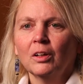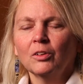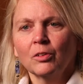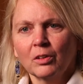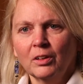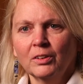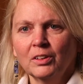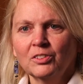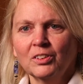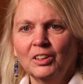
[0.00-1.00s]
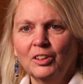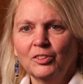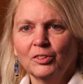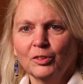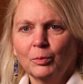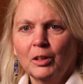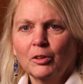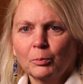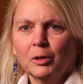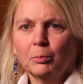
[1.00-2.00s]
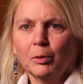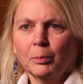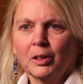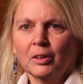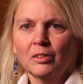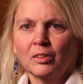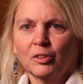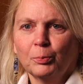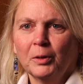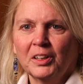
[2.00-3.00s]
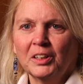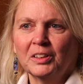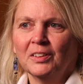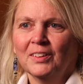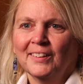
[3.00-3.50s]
So the clinician needs to either be prepared to explain